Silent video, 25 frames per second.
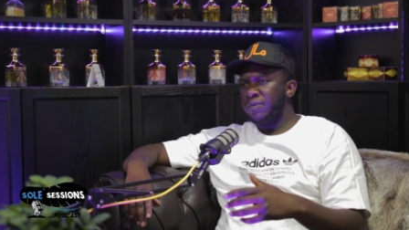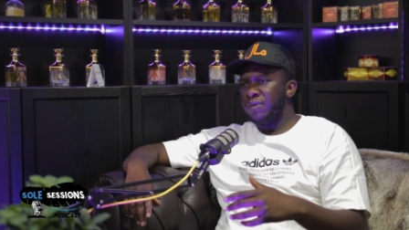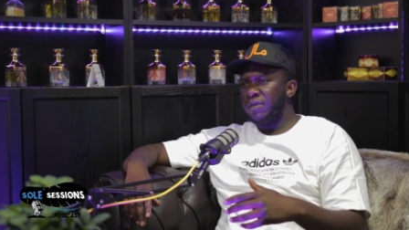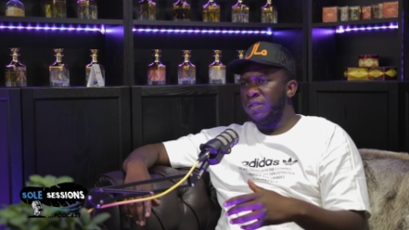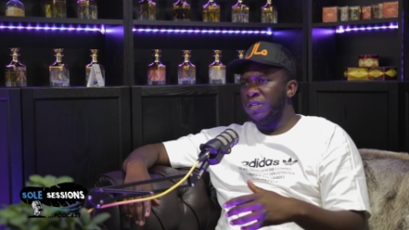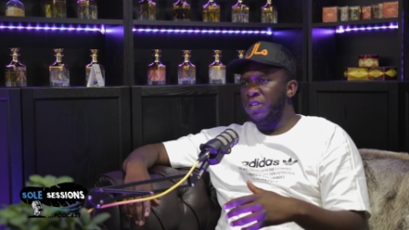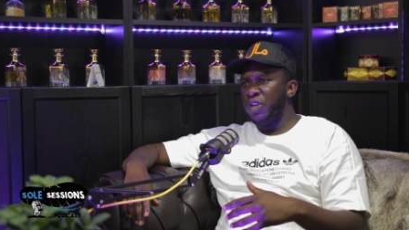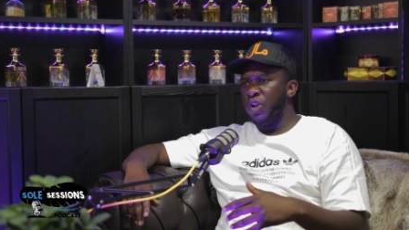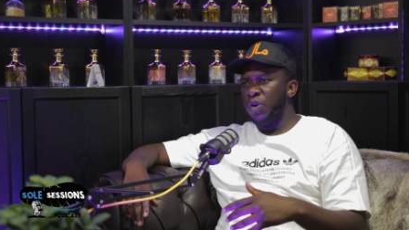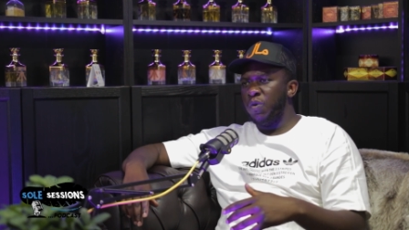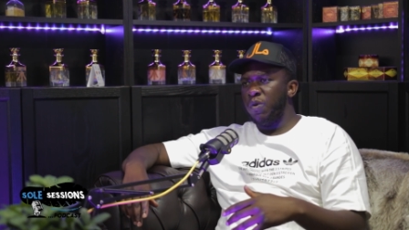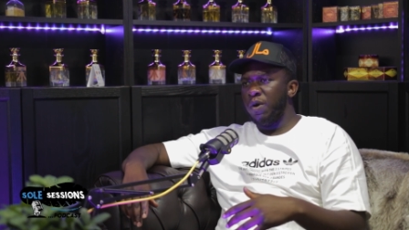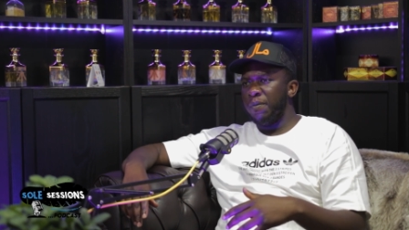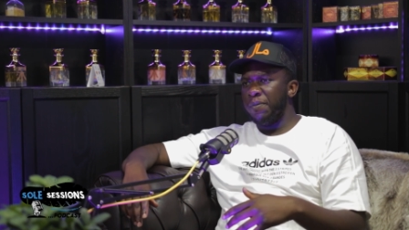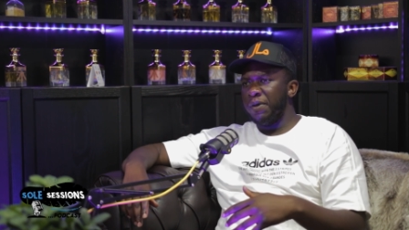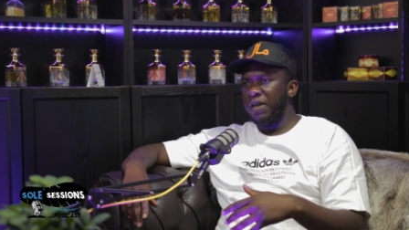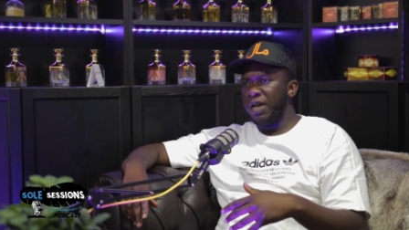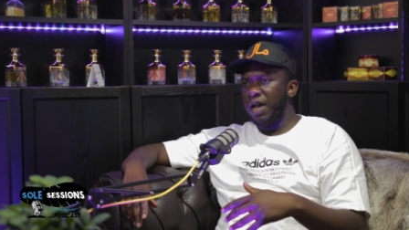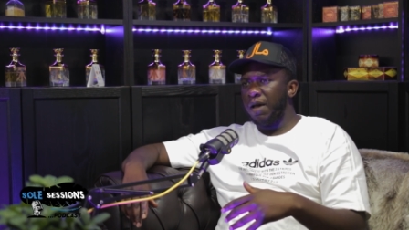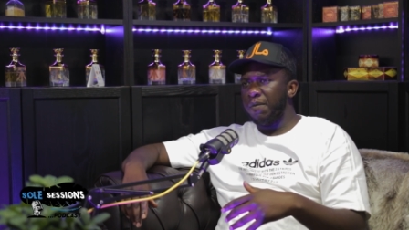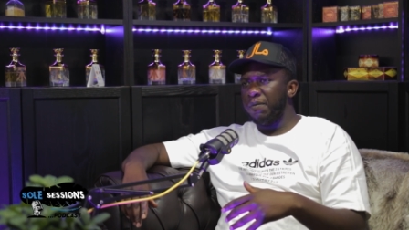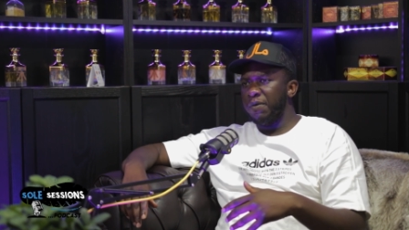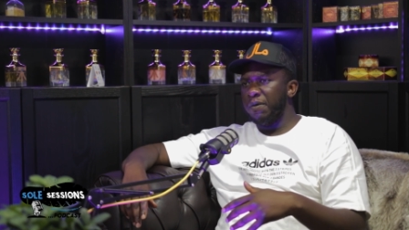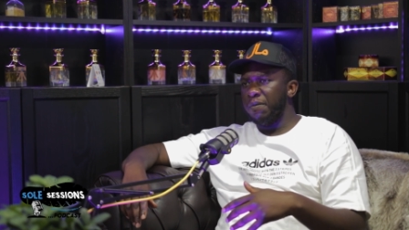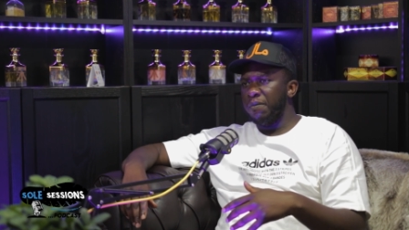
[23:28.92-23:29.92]
you know, we're
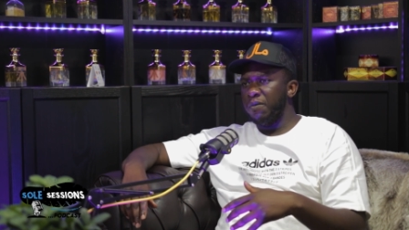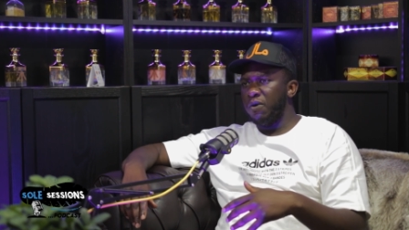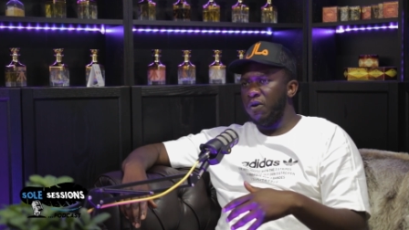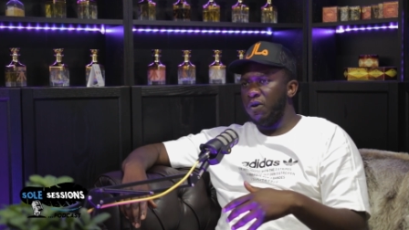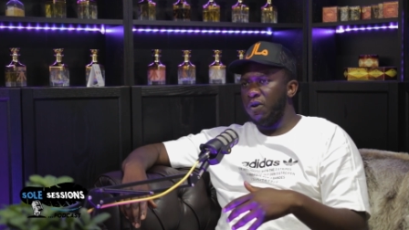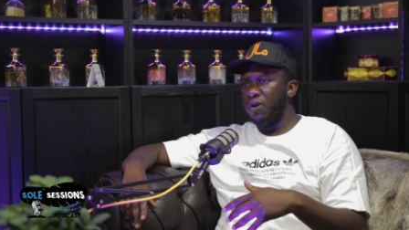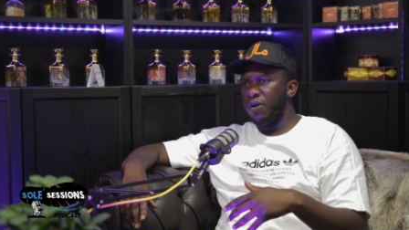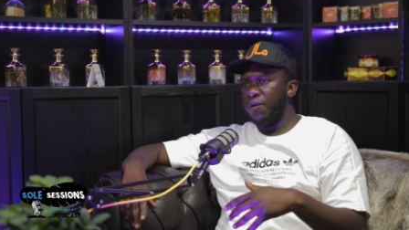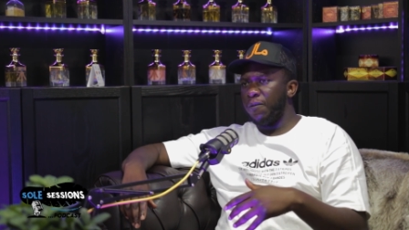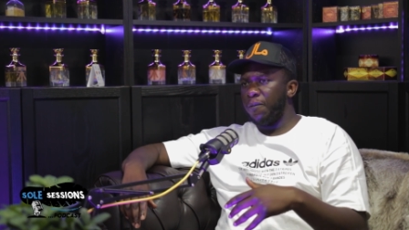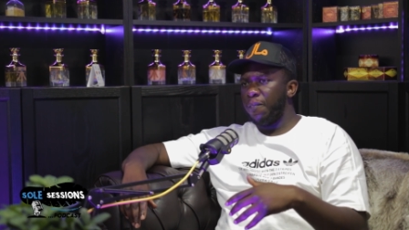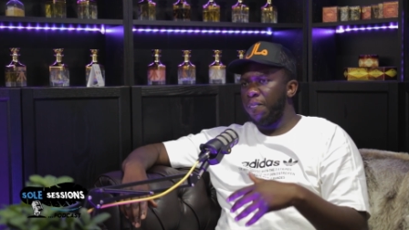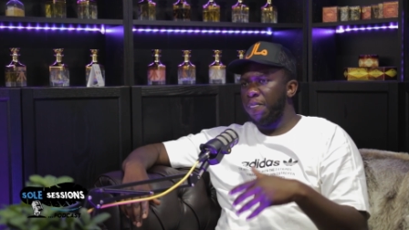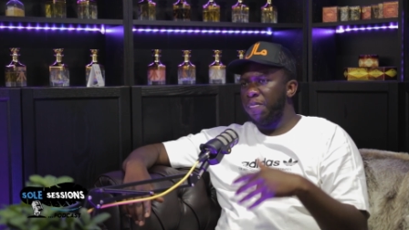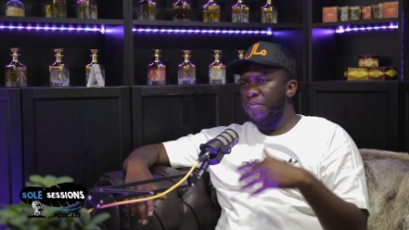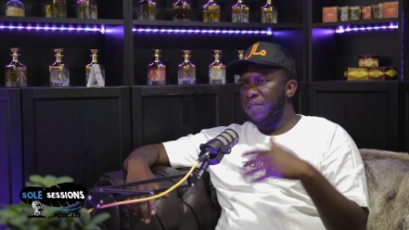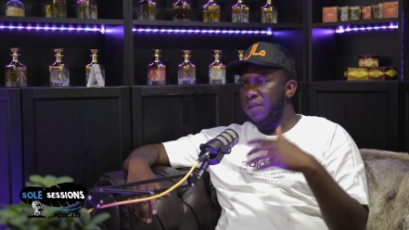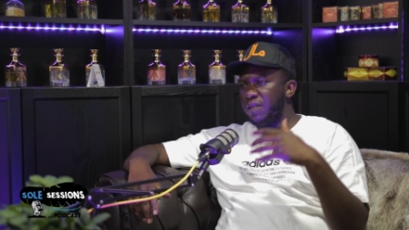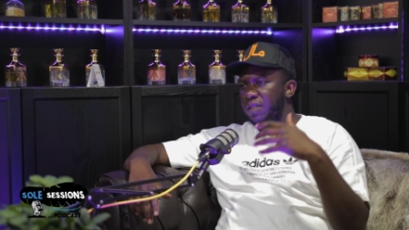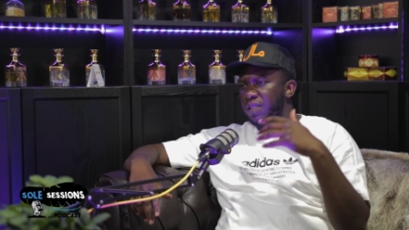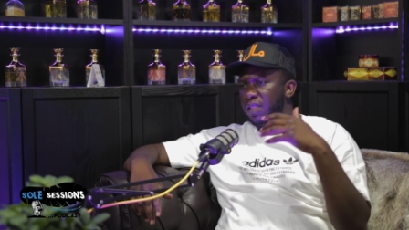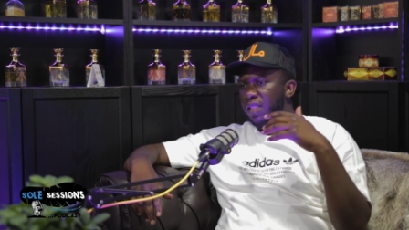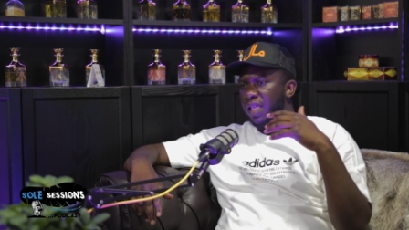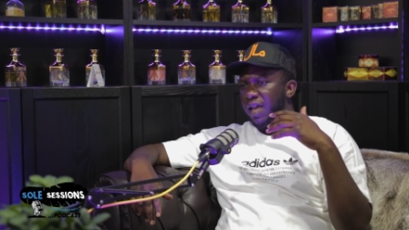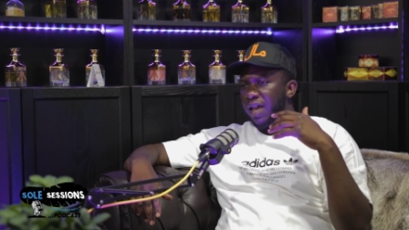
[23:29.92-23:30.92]
becoming more
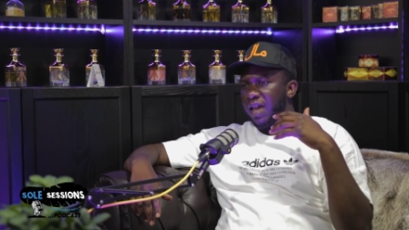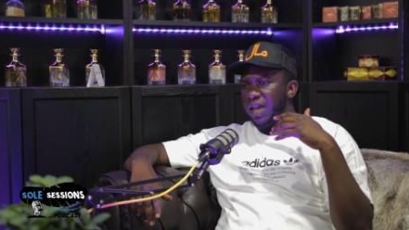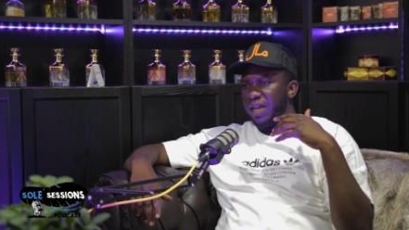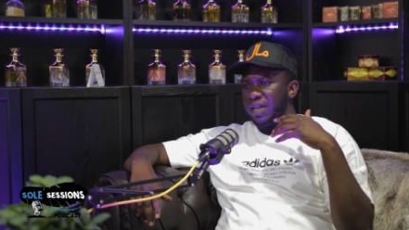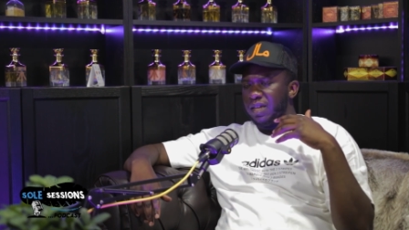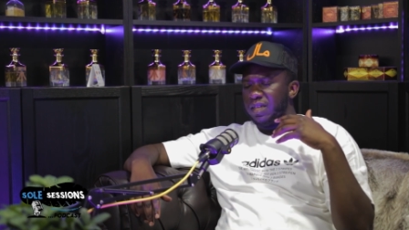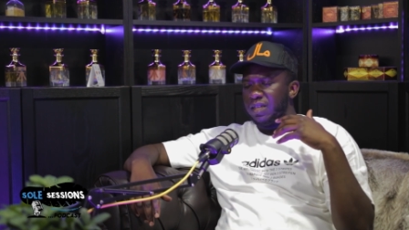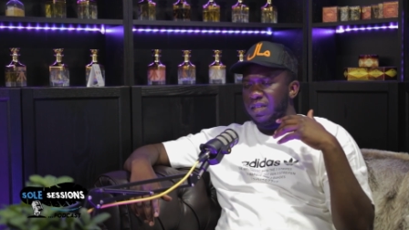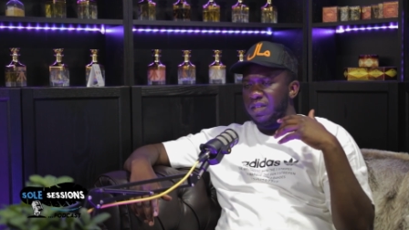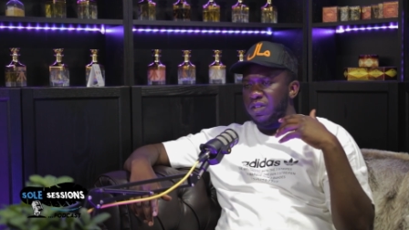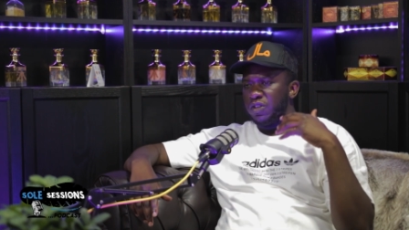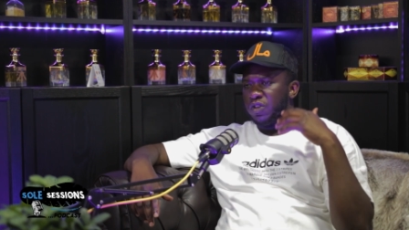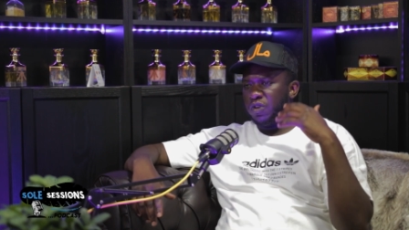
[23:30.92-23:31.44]
like